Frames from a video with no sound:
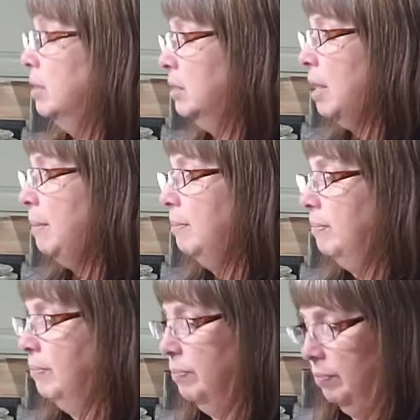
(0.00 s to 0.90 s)
I
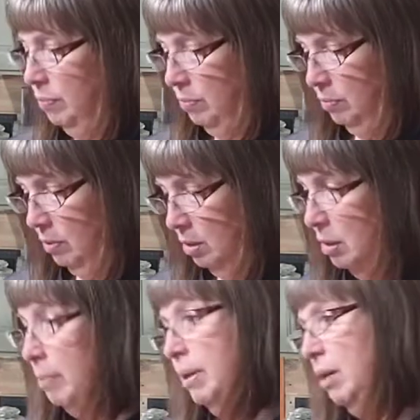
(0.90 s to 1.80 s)
think it's kind of cool.
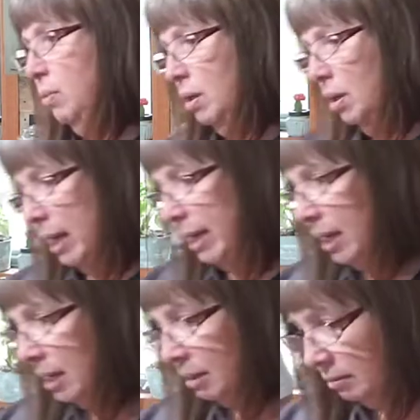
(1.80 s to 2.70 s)
Somebody will
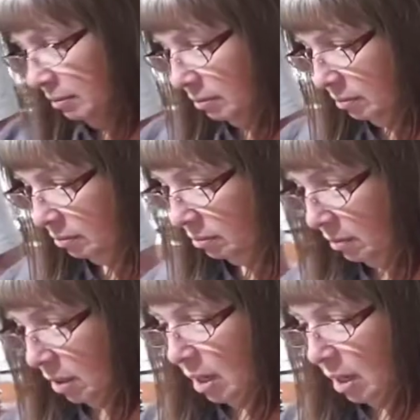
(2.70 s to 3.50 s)
like it.